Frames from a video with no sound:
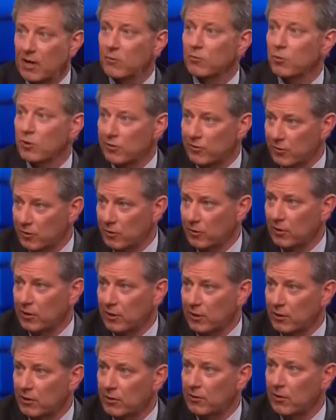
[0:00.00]
that
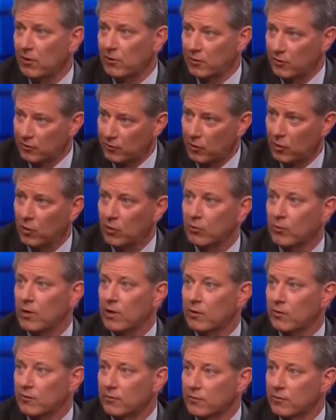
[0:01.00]
recently on this go around.